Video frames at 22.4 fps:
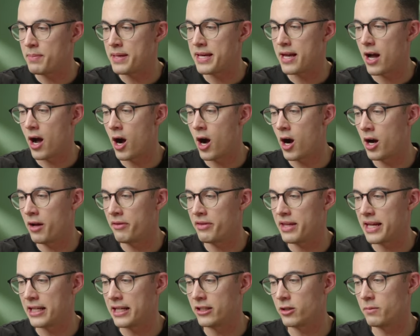
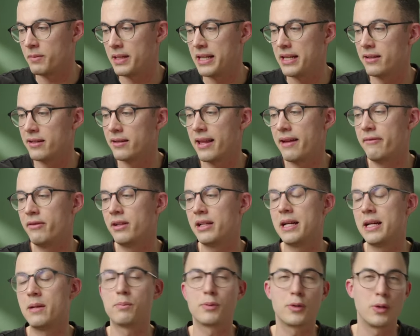beyond the intermediate
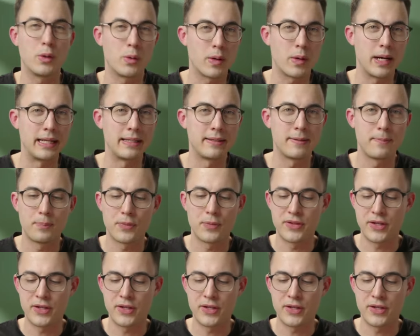level in Procreate?